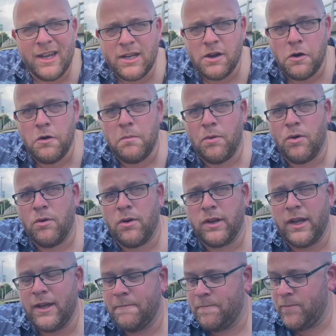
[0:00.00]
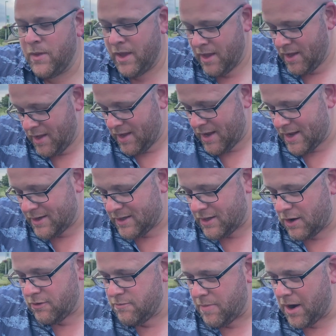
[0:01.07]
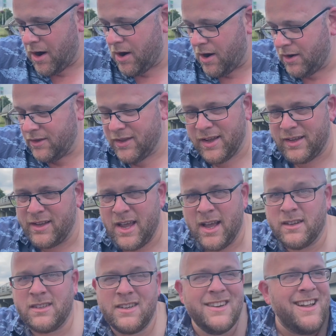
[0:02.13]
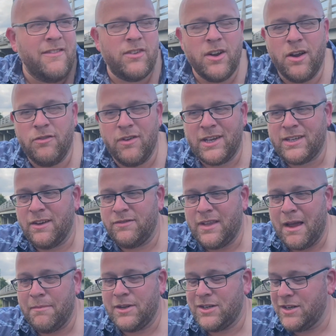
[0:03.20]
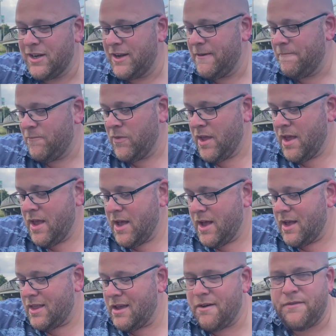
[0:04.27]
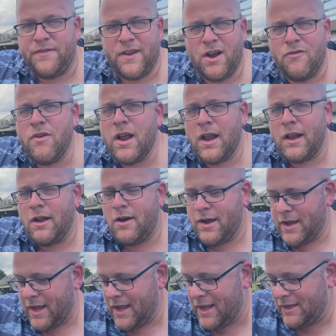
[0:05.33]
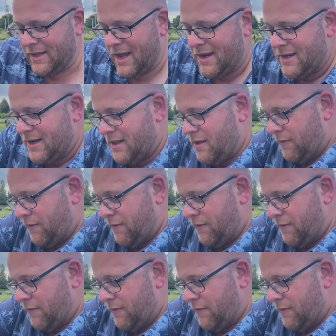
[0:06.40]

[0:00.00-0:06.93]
tow ball on it and tow bar that, yeah, there's never no risk of damaging it. The other thing I really like is under the